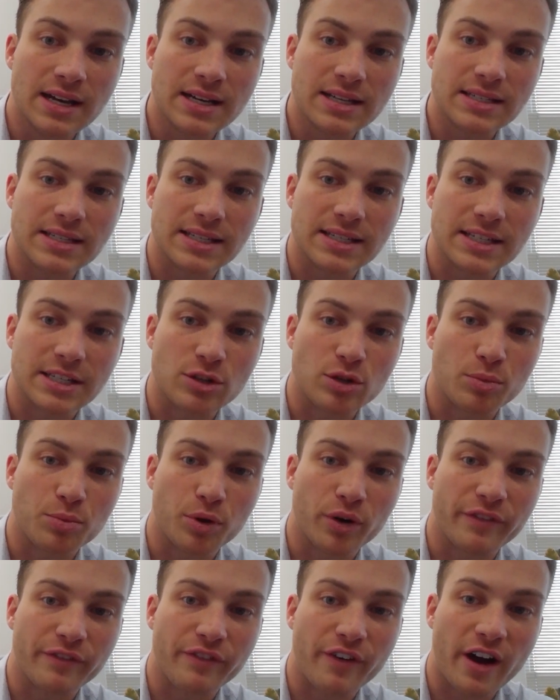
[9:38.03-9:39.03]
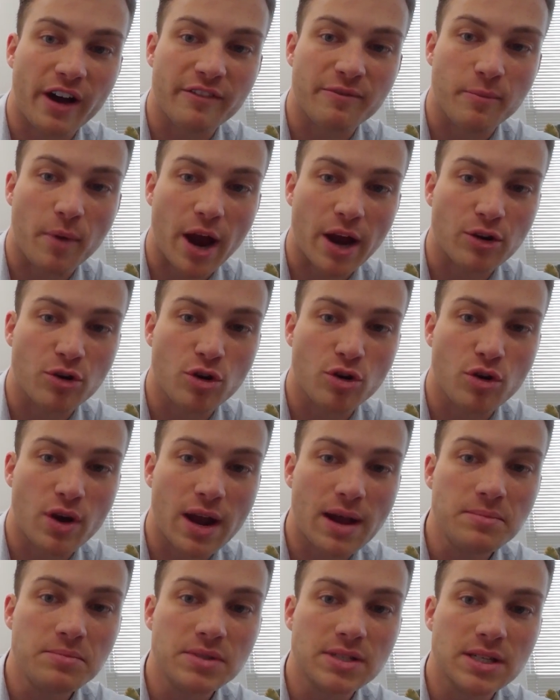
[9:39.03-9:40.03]
62.5
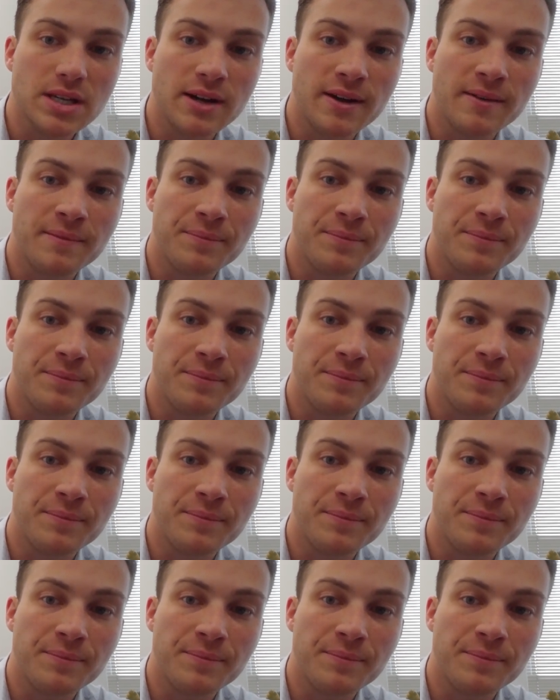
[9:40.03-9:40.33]
micrograms.